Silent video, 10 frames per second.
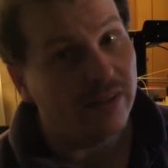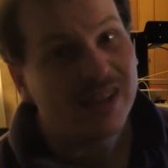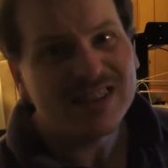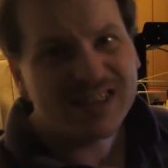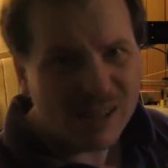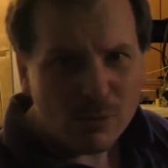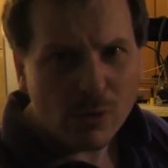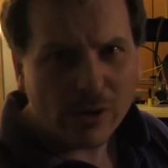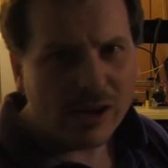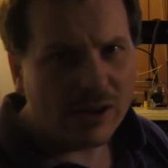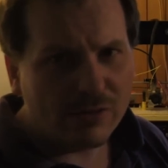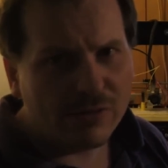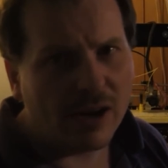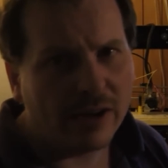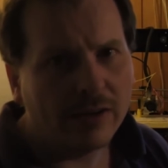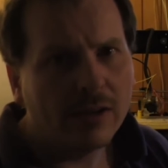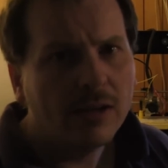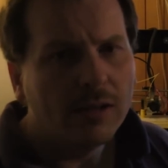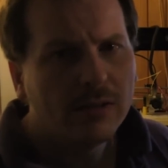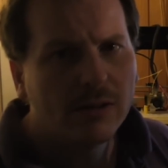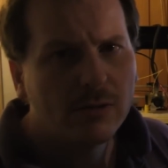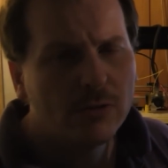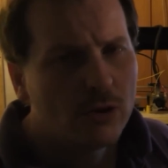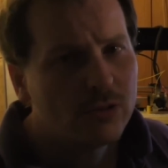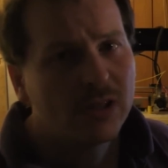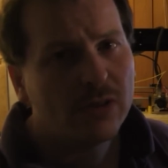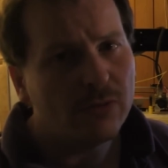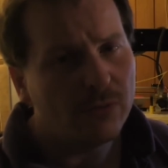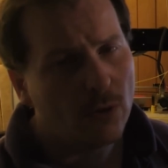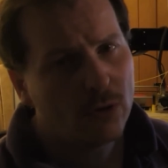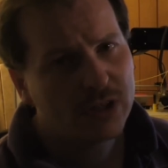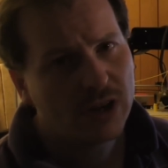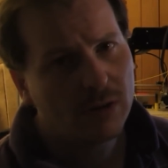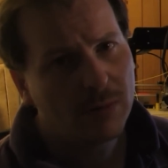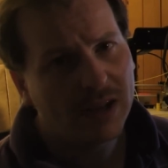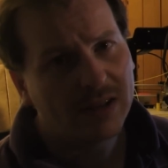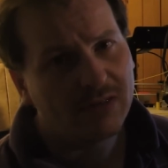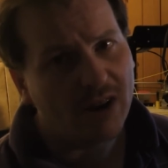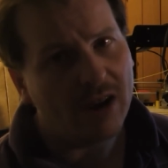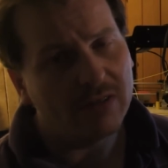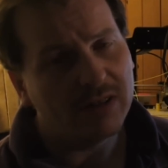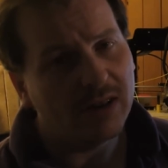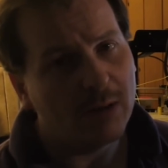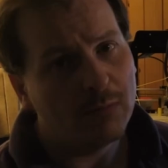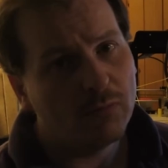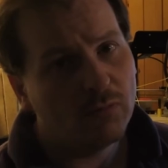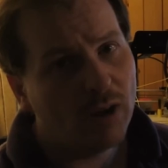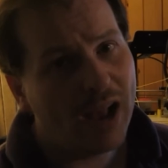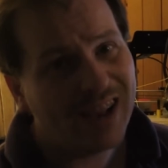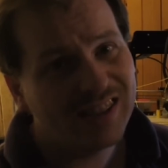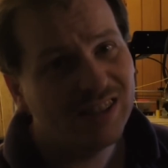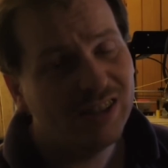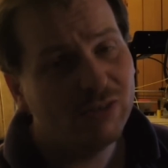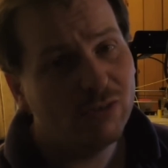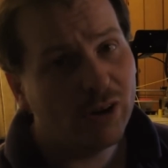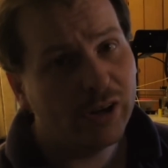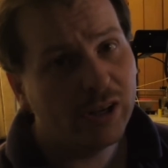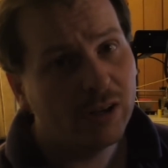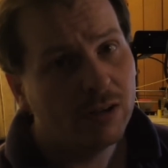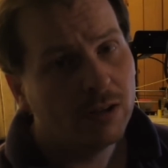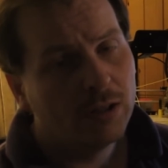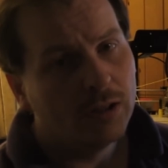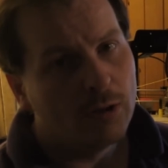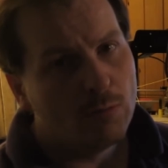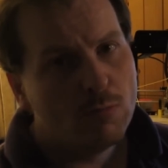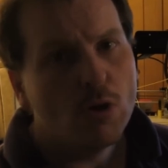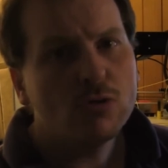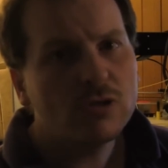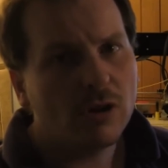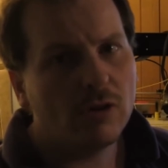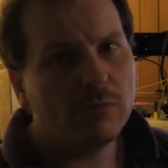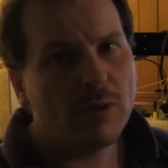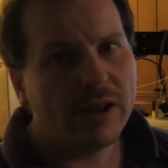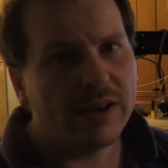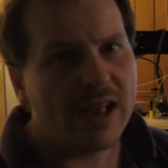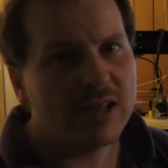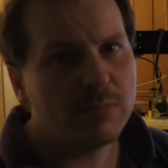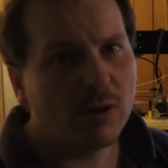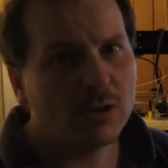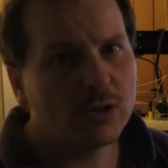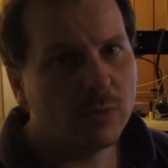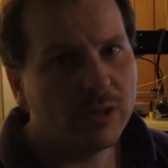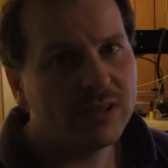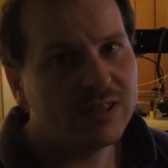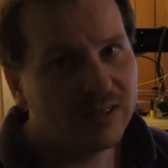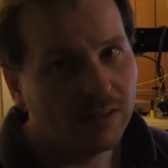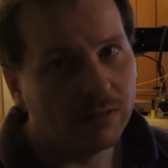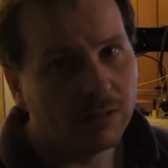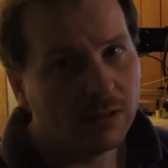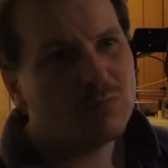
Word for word: They're still working fine. So those are the 4 terabyte drives that I'm actually running most of my NAS box with still.